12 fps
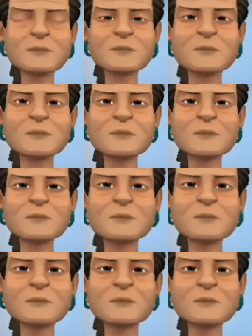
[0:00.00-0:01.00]

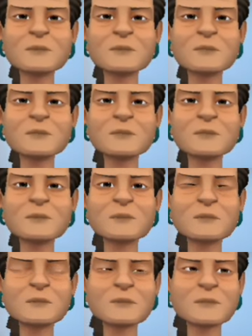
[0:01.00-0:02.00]

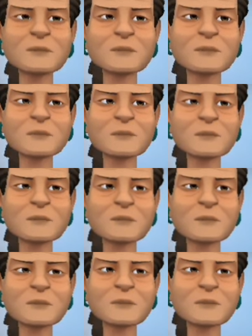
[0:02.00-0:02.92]
[no speech]